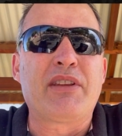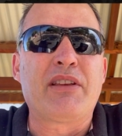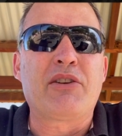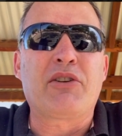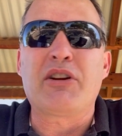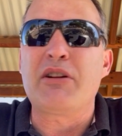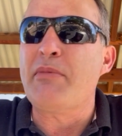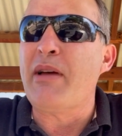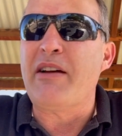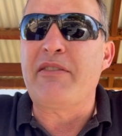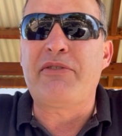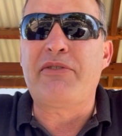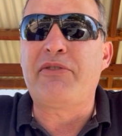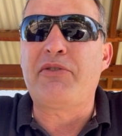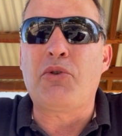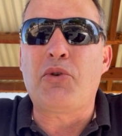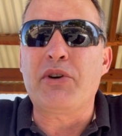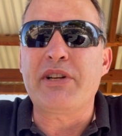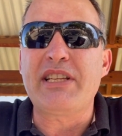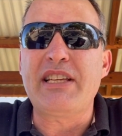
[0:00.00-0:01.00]
Got about
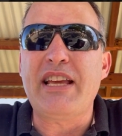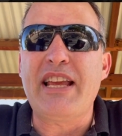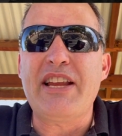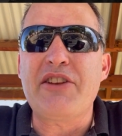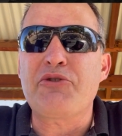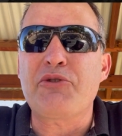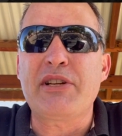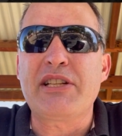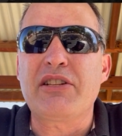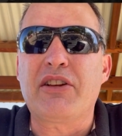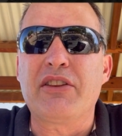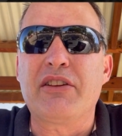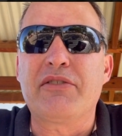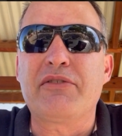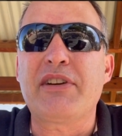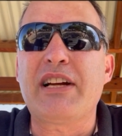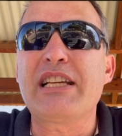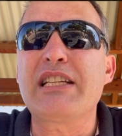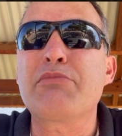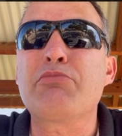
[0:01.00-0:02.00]
40 entries on the
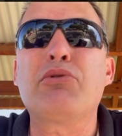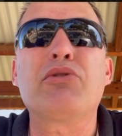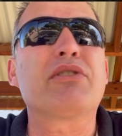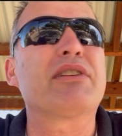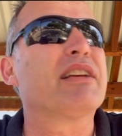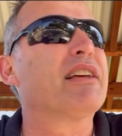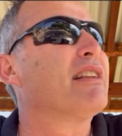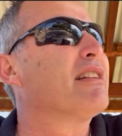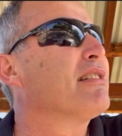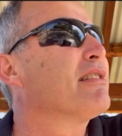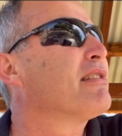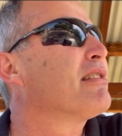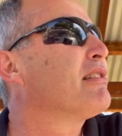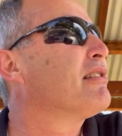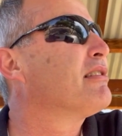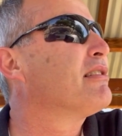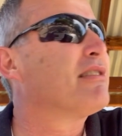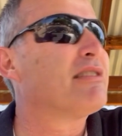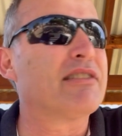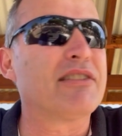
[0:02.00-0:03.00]
Facebook and
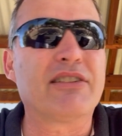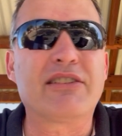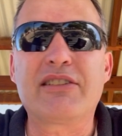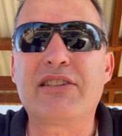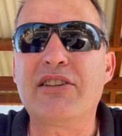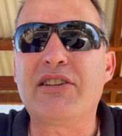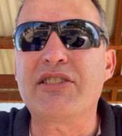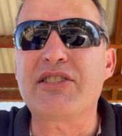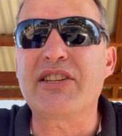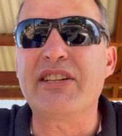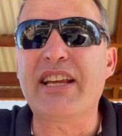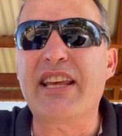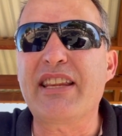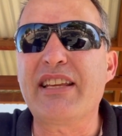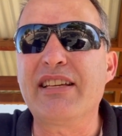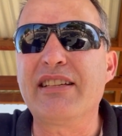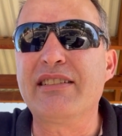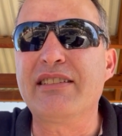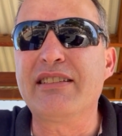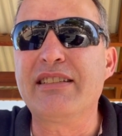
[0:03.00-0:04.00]
gosh,
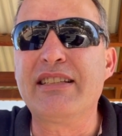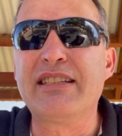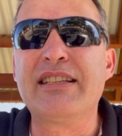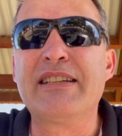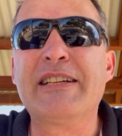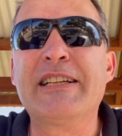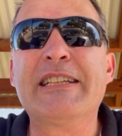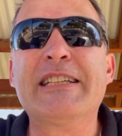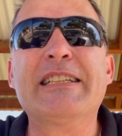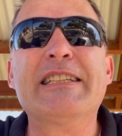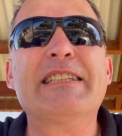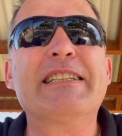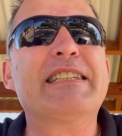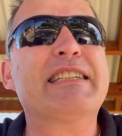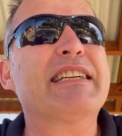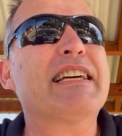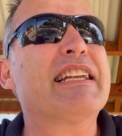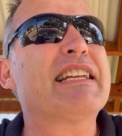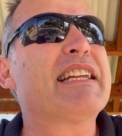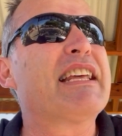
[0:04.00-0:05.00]
another
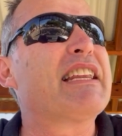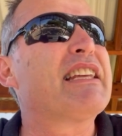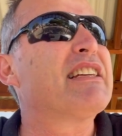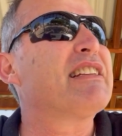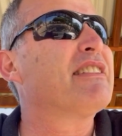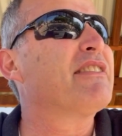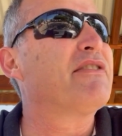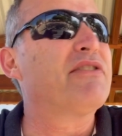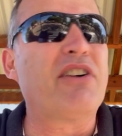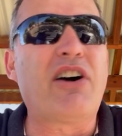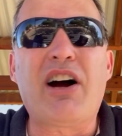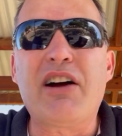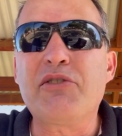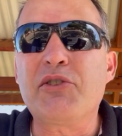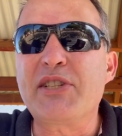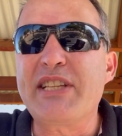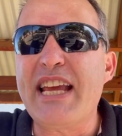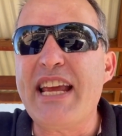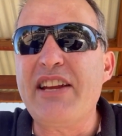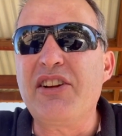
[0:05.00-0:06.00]
5 or
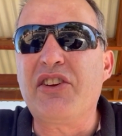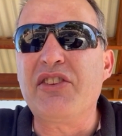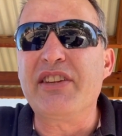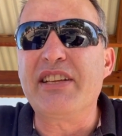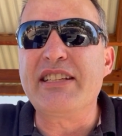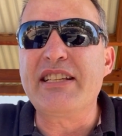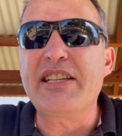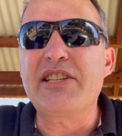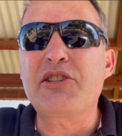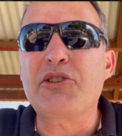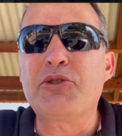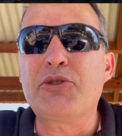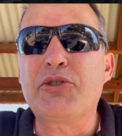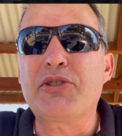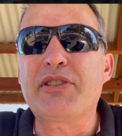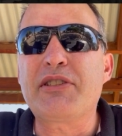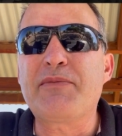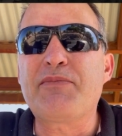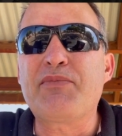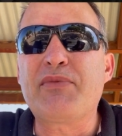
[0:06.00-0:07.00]
10 on the
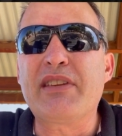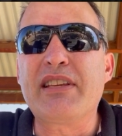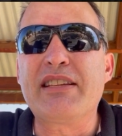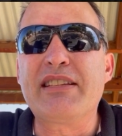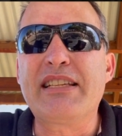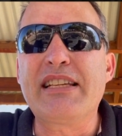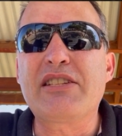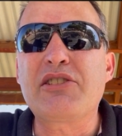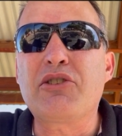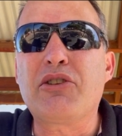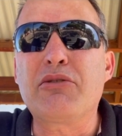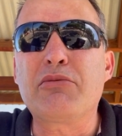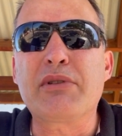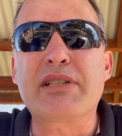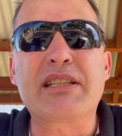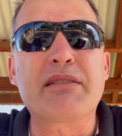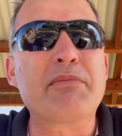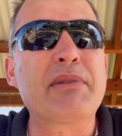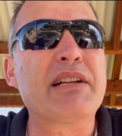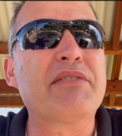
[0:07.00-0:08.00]
Discord. Discord
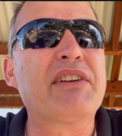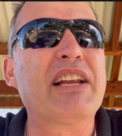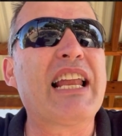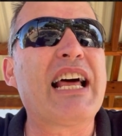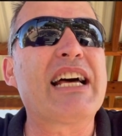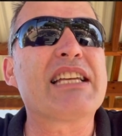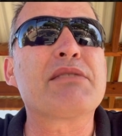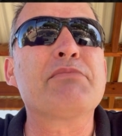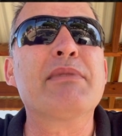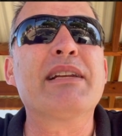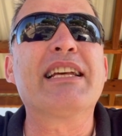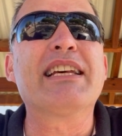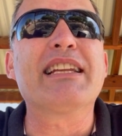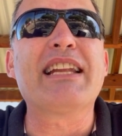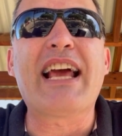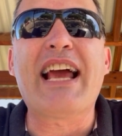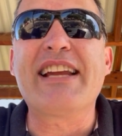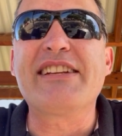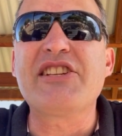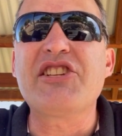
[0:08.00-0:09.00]
was a bit of a last minute
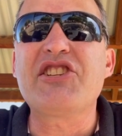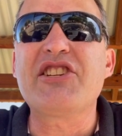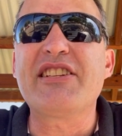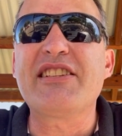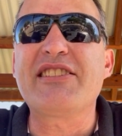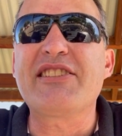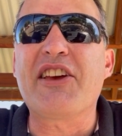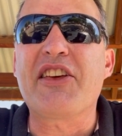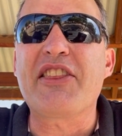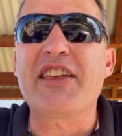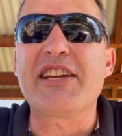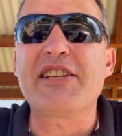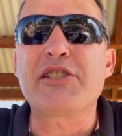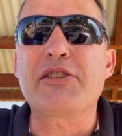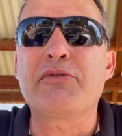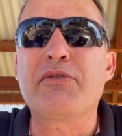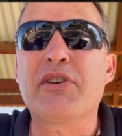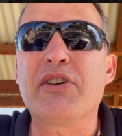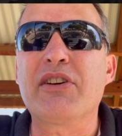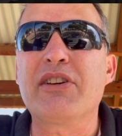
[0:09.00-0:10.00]
addition, so thanks
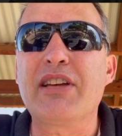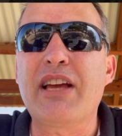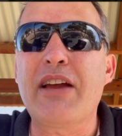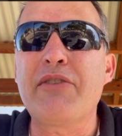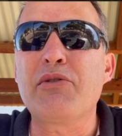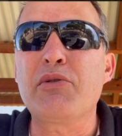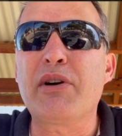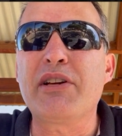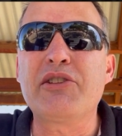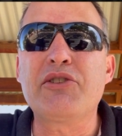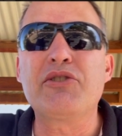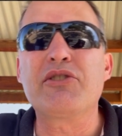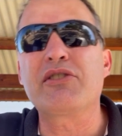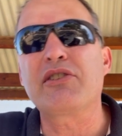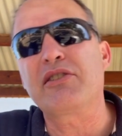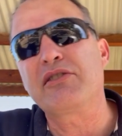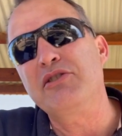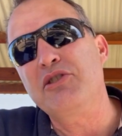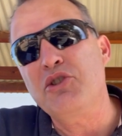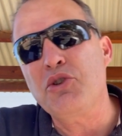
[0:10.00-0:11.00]
for everyone who's
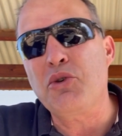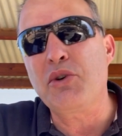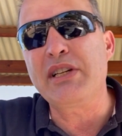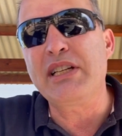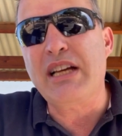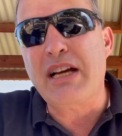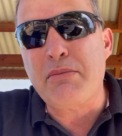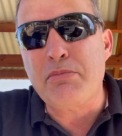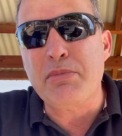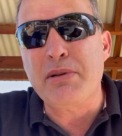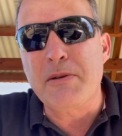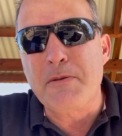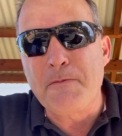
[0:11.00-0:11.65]
joined up.